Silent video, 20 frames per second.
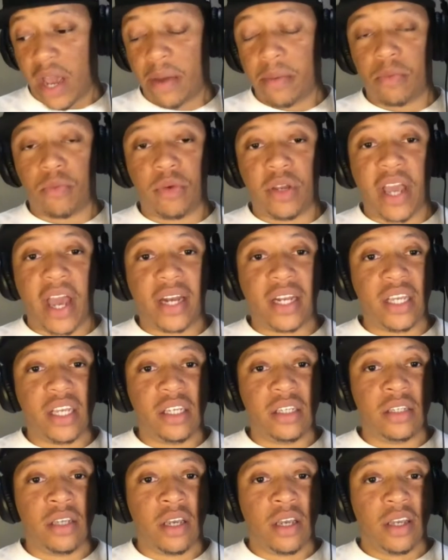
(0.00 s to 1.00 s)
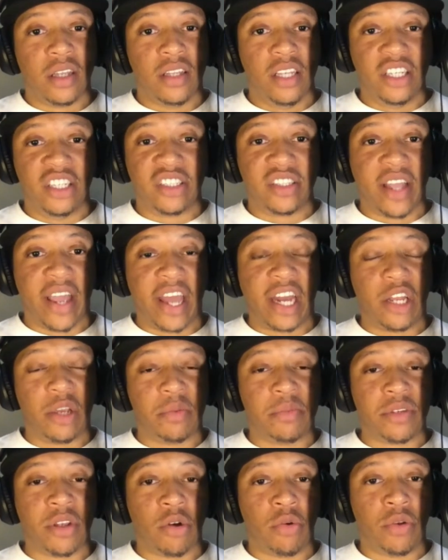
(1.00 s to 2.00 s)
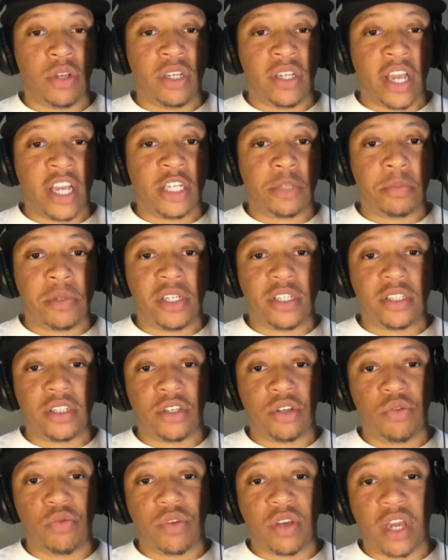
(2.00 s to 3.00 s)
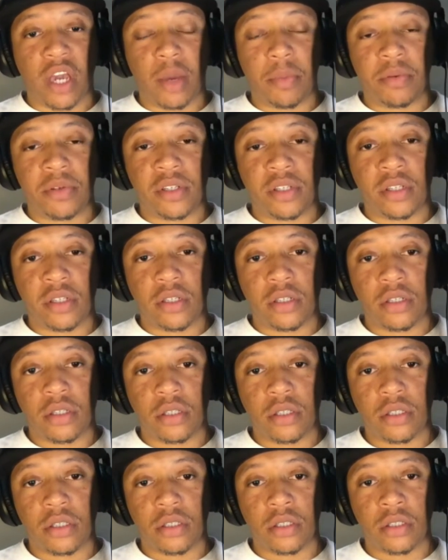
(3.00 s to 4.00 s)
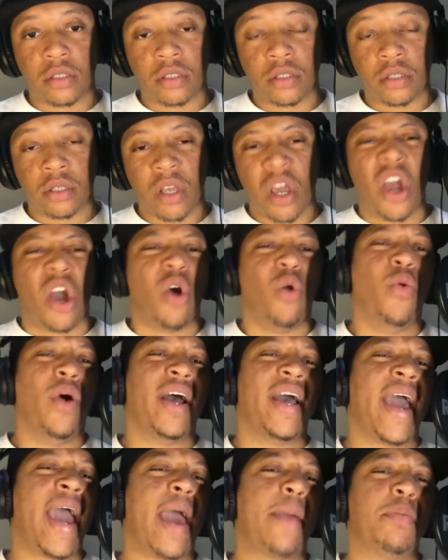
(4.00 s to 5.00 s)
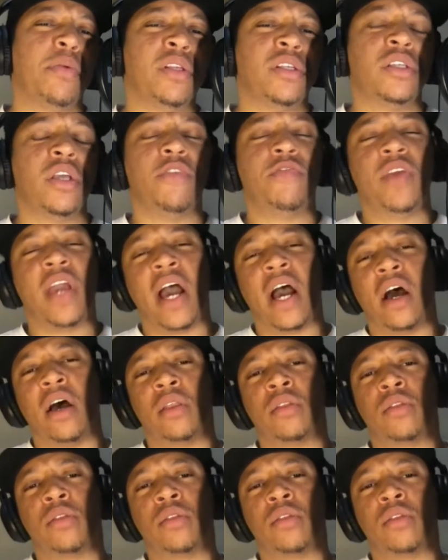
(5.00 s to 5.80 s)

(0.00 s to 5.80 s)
we got these stadiums on these HBCU campuses. What happens if y'all